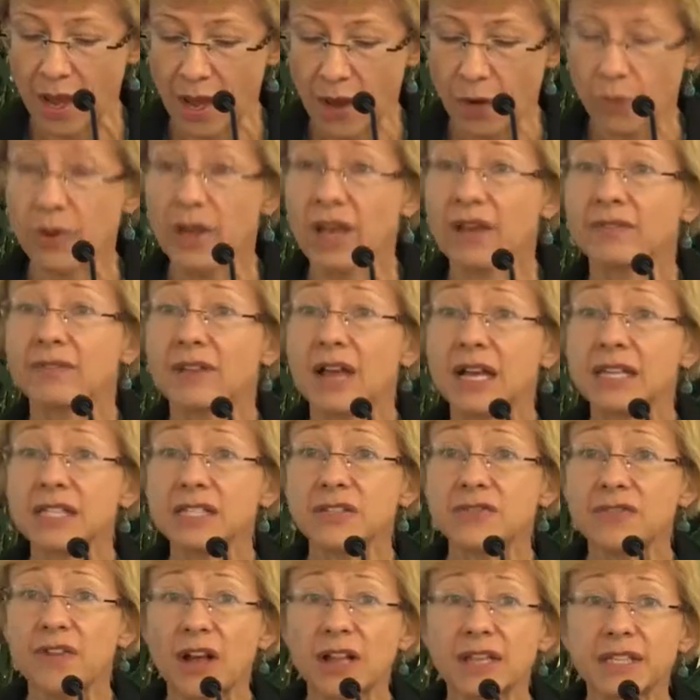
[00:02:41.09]
We have
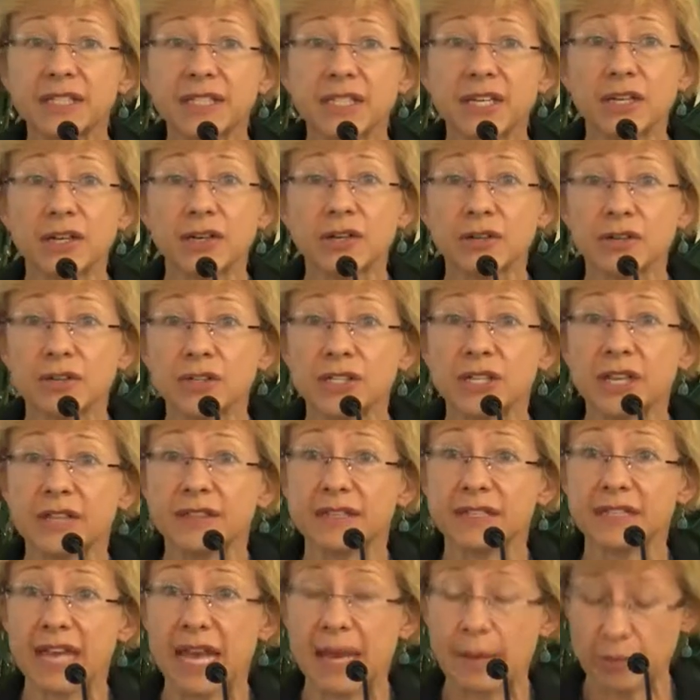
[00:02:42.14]
lots of volunteers at
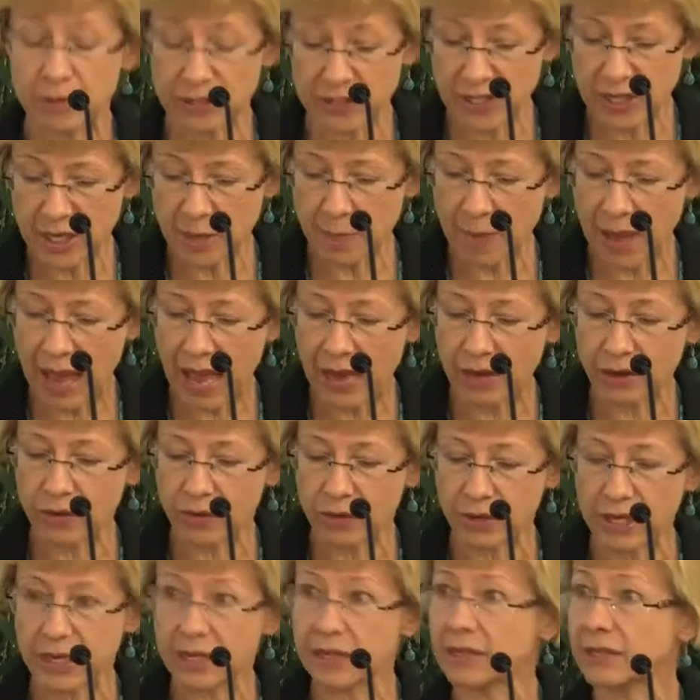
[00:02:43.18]
the tables in the back who
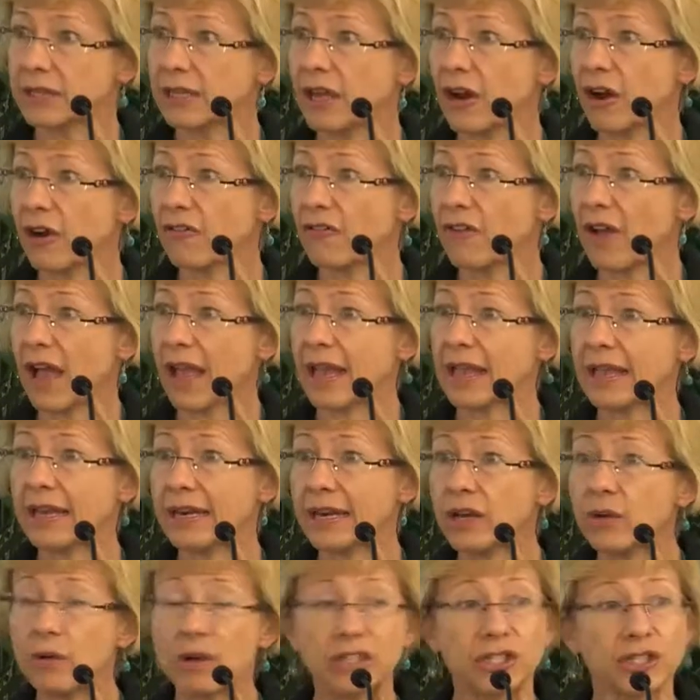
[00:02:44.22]
can clarify
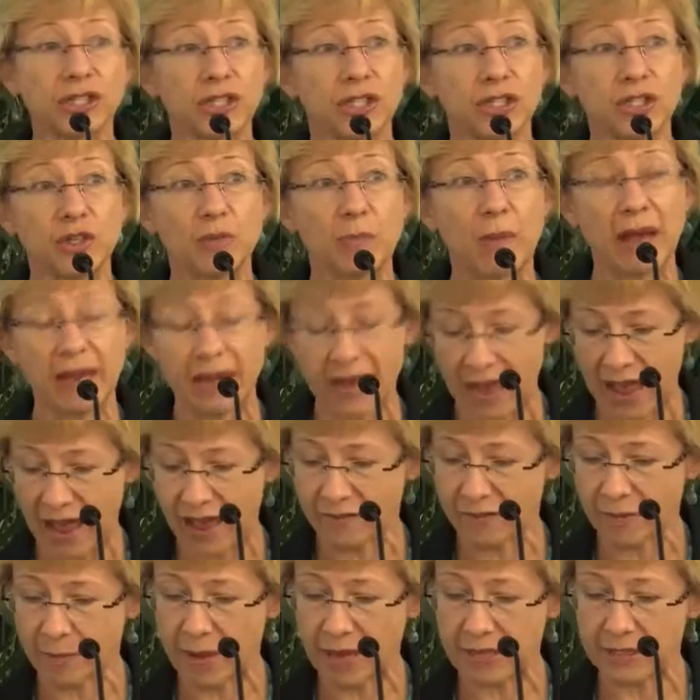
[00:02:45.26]
any questions you might
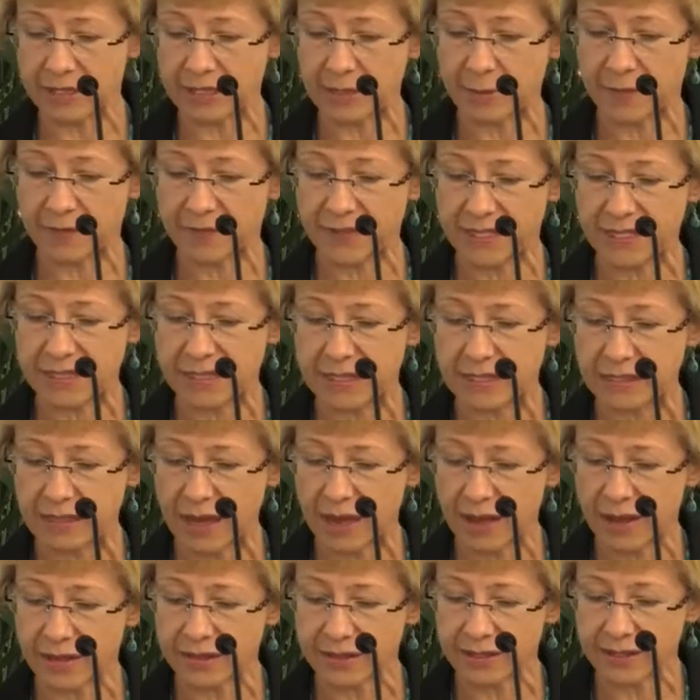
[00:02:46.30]
have about some of these
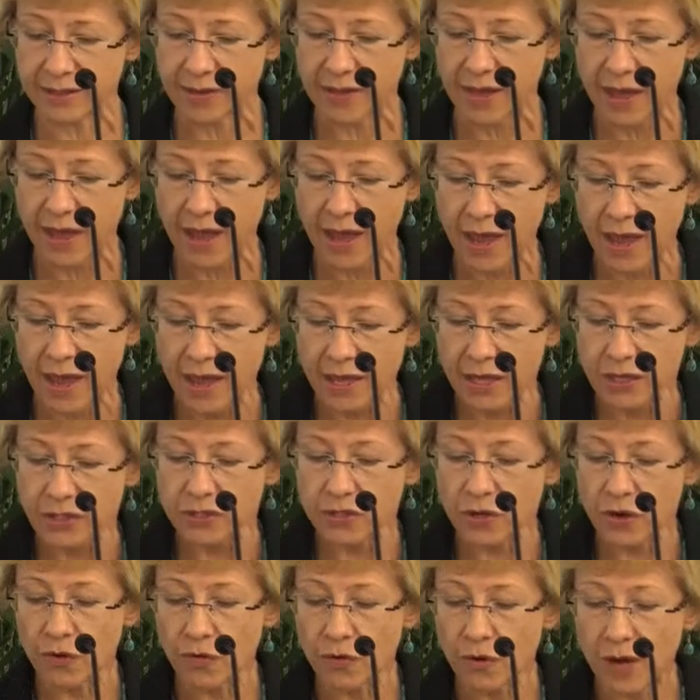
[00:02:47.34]
details.
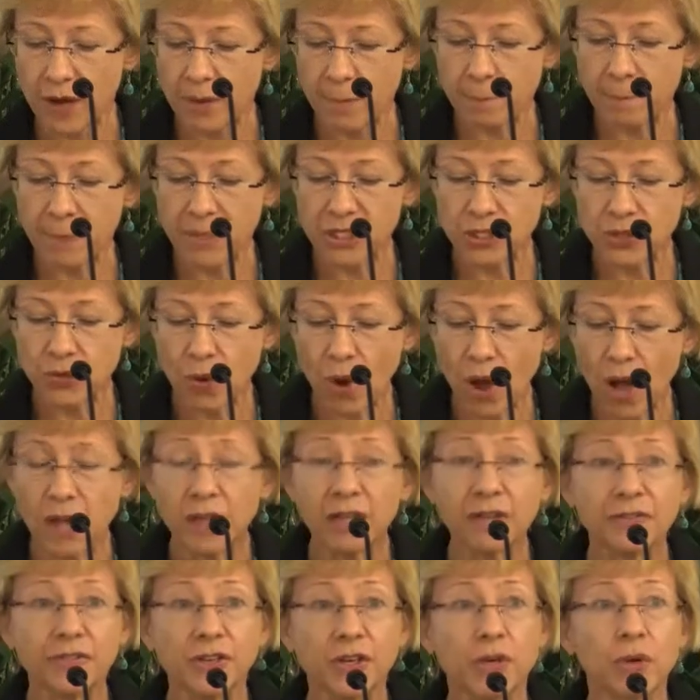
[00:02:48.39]
So, but to
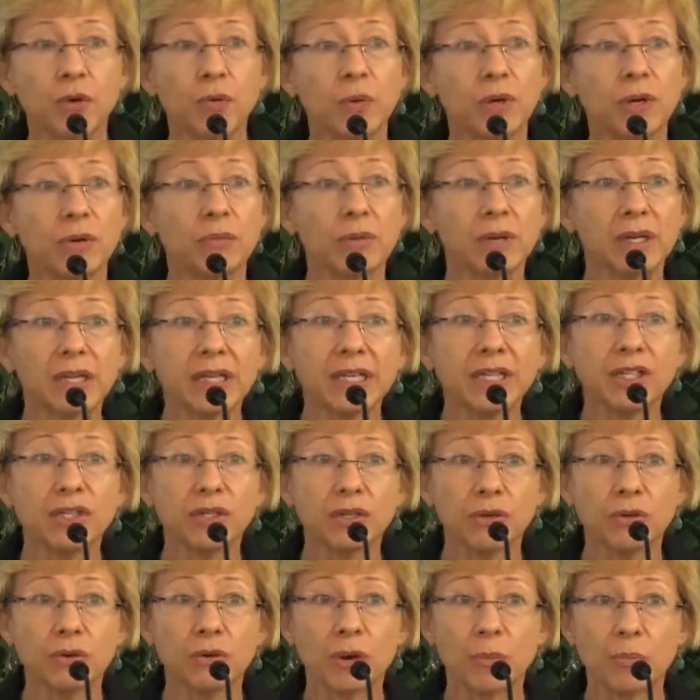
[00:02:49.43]
all of you, we really
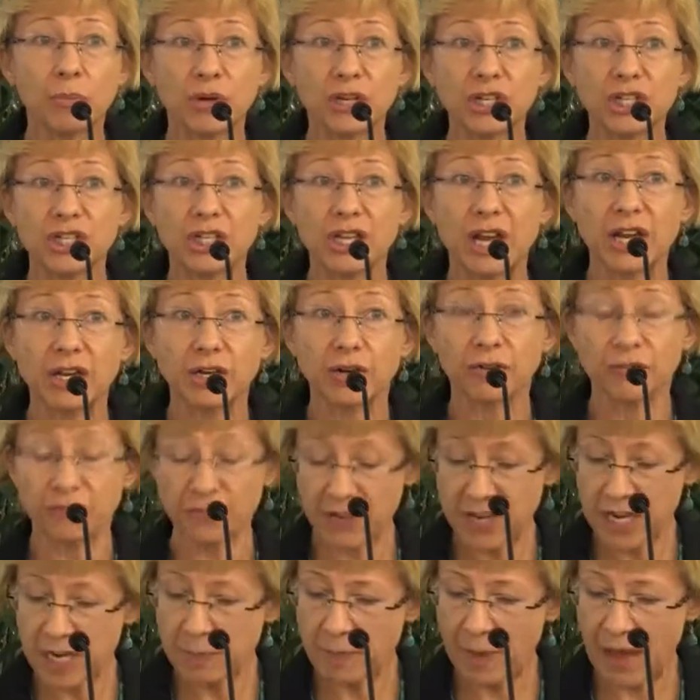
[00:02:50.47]
do appreciate your
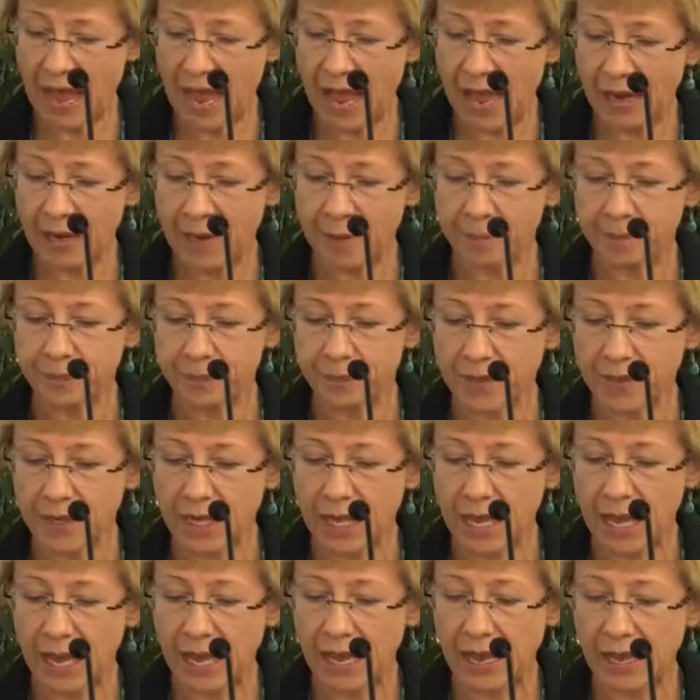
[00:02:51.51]
feedback
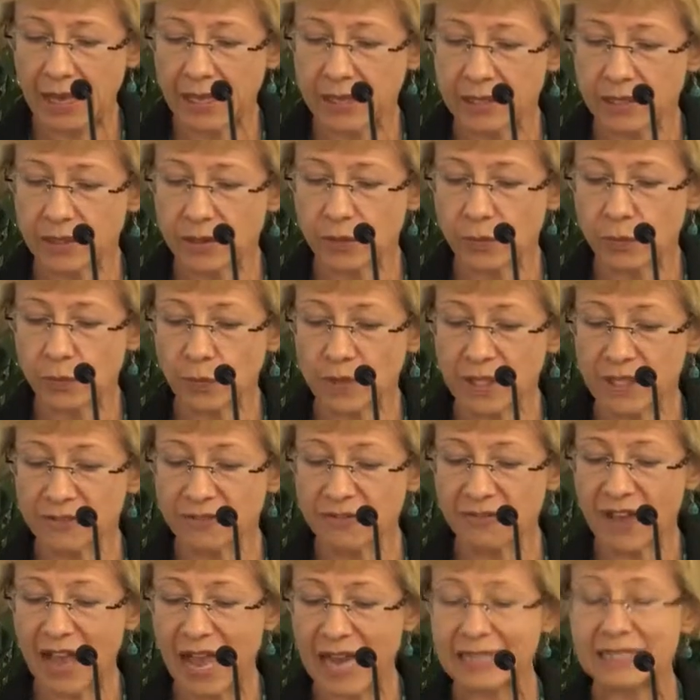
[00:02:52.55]
and we,
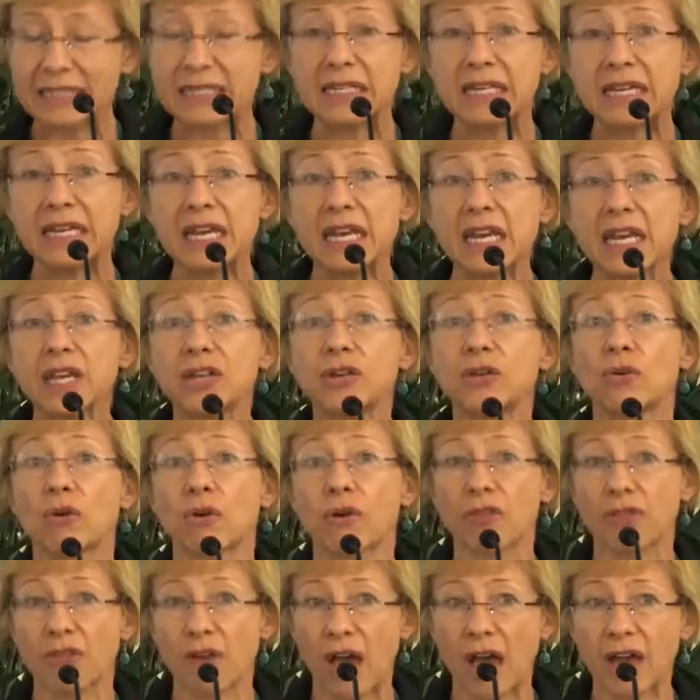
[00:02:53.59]
in fact, need
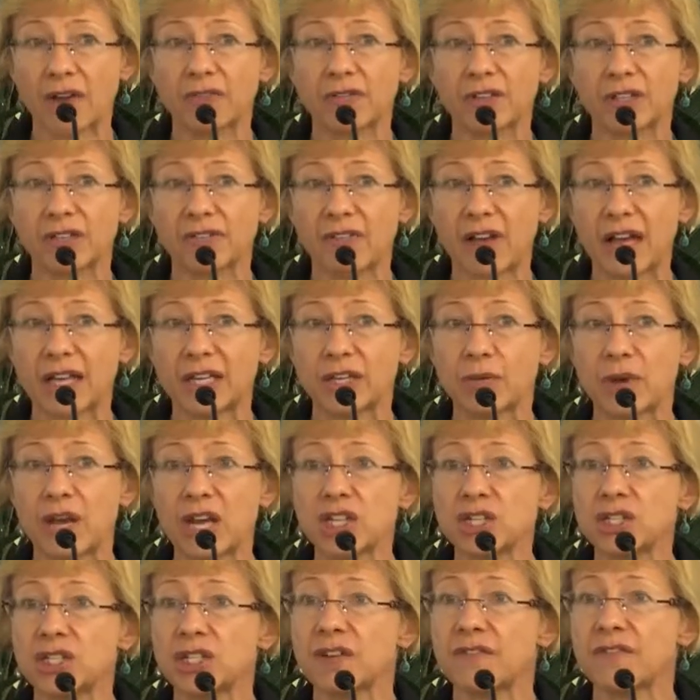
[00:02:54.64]
your thoughtful
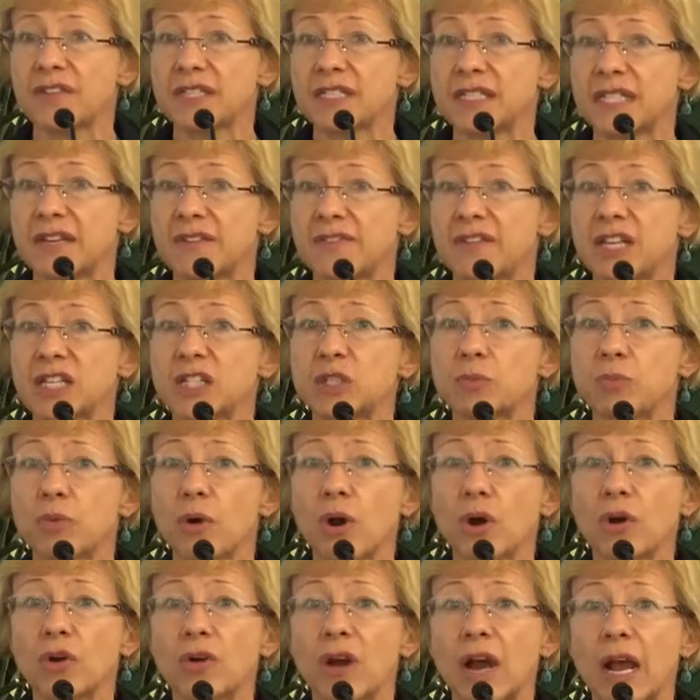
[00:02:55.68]
evaluation of this evening's
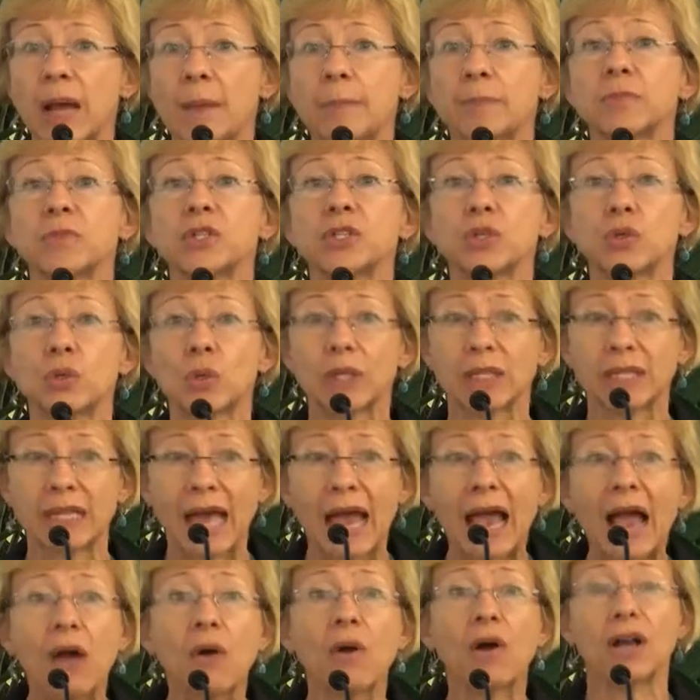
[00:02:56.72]
program to
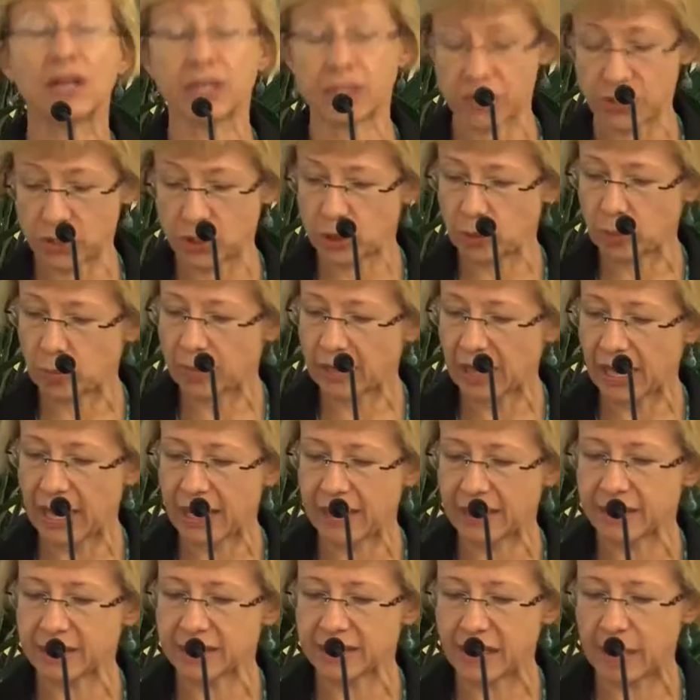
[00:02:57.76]
allow us to
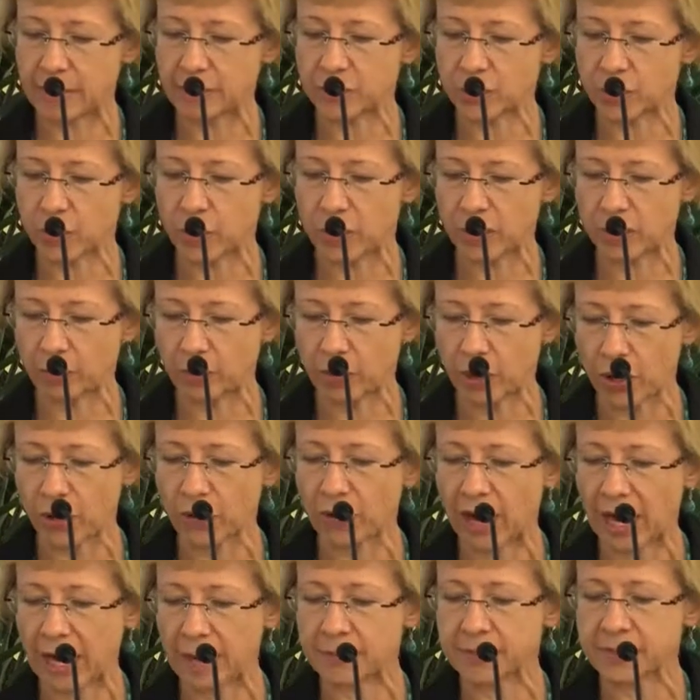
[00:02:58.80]
plan subsequent
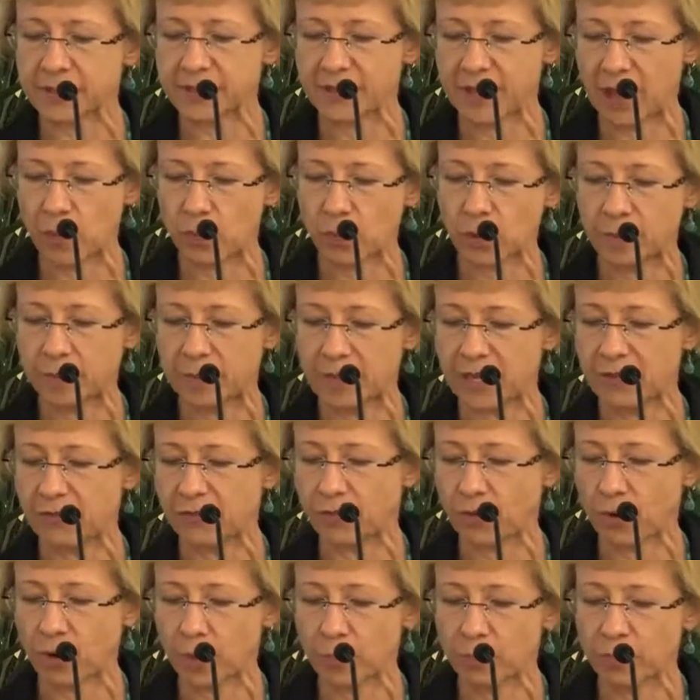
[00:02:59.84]
programs that will be
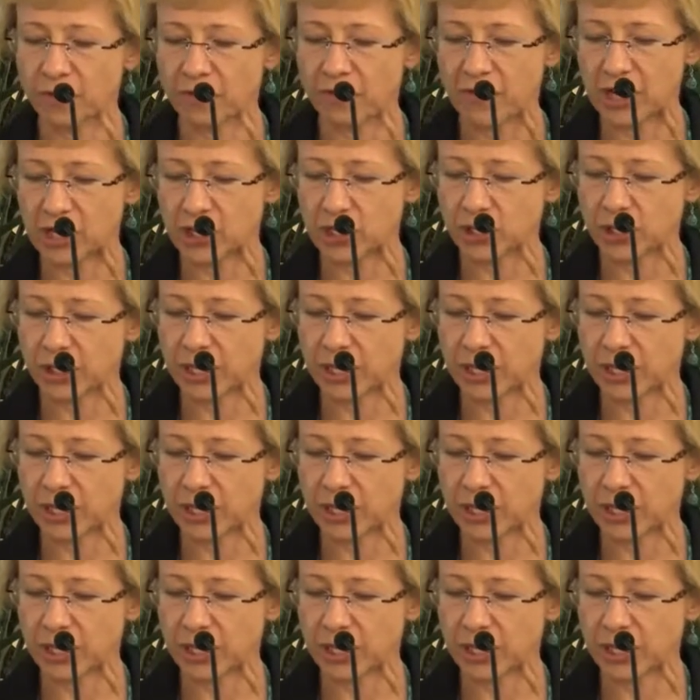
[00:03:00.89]
for professional